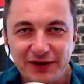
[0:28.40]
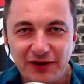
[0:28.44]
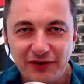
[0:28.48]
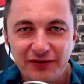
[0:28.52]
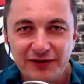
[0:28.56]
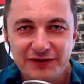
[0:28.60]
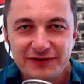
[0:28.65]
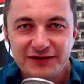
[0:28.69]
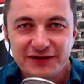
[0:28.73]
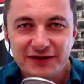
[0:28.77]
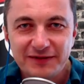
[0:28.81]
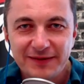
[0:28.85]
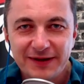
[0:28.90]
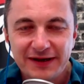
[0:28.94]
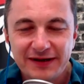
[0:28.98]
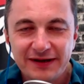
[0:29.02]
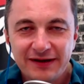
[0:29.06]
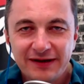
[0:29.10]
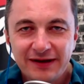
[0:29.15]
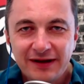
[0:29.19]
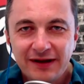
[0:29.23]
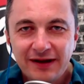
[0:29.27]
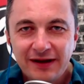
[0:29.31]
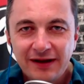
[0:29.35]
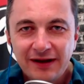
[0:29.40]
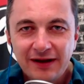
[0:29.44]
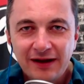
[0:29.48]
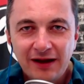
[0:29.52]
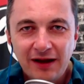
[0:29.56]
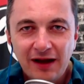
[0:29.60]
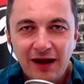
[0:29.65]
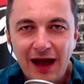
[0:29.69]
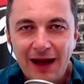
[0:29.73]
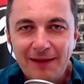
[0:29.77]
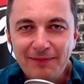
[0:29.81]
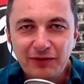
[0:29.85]
be honest. I mean,
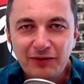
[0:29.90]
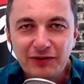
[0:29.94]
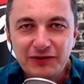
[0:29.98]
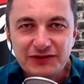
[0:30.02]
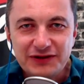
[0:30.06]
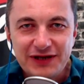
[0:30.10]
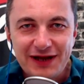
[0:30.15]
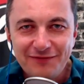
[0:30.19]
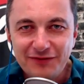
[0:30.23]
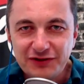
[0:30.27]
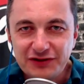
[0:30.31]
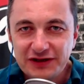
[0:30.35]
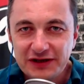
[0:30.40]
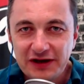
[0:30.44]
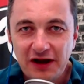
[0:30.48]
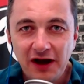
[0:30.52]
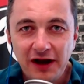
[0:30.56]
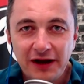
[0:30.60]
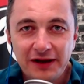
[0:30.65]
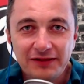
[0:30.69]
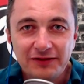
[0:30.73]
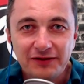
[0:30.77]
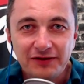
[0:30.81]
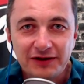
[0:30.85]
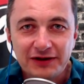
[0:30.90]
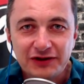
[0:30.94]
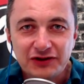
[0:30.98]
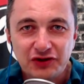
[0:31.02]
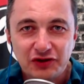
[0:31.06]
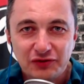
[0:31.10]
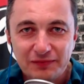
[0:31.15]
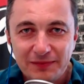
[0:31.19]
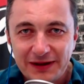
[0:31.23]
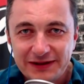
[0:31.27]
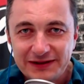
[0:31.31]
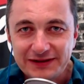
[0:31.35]
Apple has never denied that it
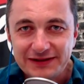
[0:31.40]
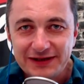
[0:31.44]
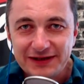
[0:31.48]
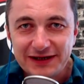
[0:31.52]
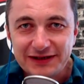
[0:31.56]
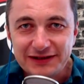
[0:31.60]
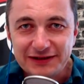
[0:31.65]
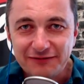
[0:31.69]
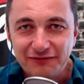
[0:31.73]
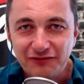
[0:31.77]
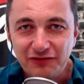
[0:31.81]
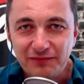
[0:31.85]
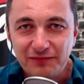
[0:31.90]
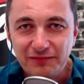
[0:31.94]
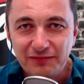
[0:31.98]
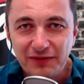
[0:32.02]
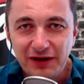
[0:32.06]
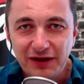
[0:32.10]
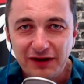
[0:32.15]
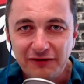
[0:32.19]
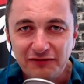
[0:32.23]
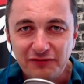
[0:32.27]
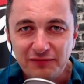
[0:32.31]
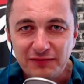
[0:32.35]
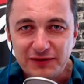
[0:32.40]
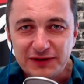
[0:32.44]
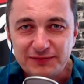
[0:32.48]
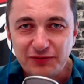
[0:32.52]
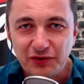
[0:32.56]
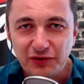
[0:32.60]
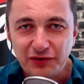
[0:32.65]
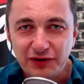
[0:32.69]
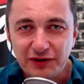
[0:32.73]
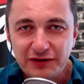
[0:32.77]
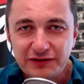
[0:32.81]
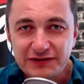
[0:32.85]
took metadata from uh, from its
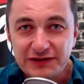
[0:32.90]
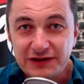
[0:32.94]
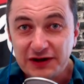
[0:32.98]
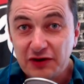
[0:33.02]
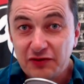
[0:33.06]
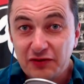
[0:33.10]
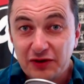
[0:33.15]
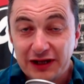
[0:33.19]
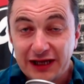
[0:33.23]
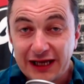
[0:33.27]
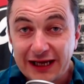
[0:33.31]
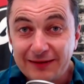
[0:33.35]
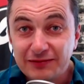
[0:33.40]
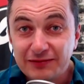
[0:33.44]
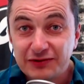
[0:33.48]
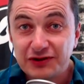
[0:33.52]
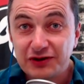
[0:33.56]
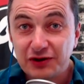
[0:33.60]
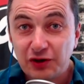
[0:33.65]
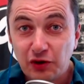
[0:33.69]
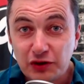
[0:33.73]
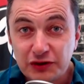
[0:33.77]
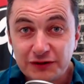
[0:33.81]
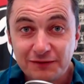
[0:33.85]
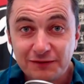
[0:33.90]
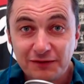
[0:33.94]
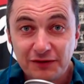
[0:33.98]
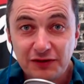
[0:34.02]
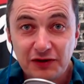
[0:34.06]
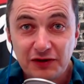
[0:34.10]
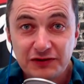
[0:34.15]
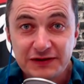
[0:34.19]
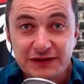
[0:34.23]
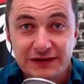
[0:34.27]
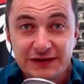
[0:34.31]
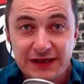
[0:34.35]
products. It only keeps the logs for
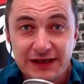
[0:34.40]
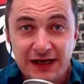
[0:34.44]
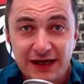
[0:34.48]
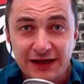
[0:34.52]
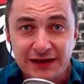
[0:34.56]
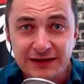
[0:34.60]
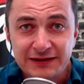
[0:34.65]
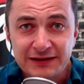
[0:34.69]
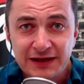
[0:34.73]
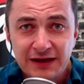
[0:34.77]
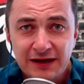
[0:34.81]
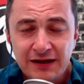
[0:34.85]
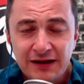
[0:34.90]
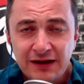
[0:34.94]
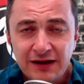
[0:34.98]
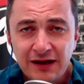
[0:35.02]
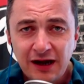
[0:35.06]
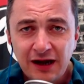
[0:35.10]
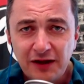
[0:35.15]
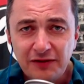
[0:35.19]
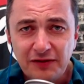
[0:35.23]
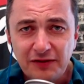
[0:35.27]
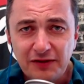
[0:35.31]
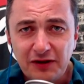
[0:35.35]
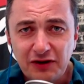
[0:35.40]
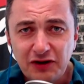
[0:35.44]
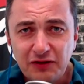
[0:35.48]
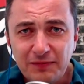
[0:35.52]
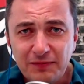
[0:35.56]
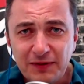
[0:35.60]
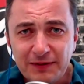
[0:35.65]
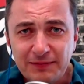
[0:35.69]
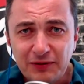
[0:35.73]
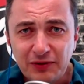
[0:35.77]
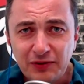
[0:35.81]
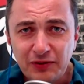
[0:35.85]
thirty days. I think the only
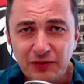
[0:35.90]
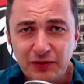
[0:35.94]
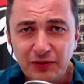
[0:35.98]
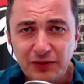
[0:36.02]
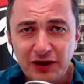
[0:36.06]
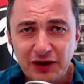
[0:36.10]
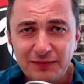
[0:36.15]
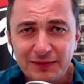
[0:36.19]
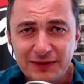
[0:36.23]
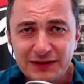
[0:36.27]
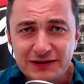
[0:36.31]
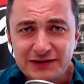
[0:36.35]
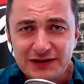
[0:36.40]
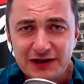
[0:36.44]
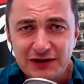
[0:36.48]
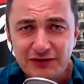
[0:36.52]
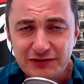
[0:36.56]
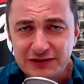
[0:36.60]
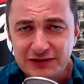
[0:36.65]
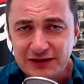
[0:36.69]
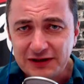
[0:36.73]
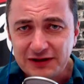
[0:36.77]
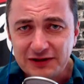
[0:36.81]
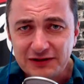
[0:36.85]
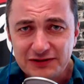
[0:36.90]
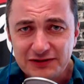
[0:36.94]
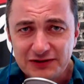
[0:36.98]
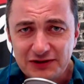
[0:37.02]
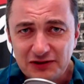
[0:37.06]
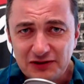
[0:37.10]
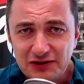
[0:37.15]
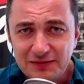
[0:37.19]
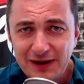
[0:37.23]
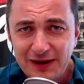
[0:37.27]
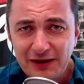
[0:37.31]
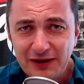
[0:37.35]
people who are going to be seriously
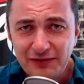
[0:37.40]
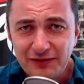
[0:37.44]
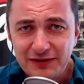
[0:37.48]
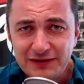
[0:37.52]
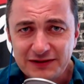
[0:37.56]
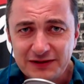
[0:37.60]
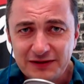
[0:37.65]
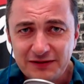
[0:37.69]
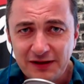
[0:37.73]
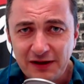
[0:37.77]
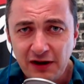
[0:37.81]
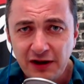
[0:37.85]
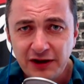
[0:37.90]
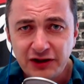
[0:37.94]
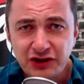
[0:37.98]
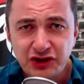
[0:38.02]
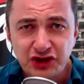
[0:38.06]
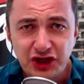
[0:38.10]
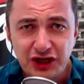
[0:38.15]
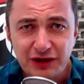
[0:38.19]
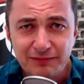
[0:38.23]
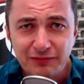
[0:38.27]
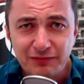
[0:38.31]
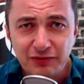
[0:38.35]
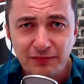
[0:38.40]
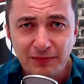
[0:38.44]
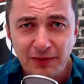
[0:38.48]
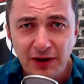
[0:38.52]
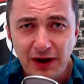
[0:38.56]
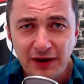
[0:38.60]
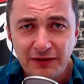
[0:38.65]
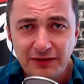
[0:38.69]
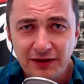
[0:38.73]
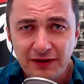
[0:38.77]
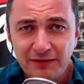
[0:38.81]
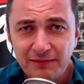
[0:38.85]
concerned about this are the iSheep, who
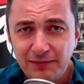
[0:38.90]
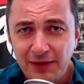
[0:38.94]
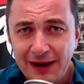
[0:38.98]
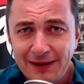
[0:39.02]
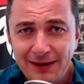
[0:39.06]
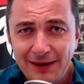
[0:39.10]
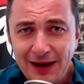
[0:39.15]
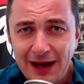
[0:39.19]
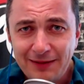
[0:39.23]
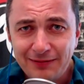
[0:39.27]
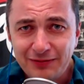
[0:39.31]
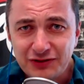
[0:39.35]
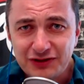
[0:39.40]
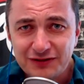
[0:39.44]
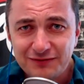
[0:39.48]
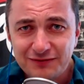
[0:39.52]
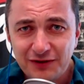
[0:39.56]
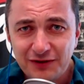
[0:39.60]
buy their buy Apple's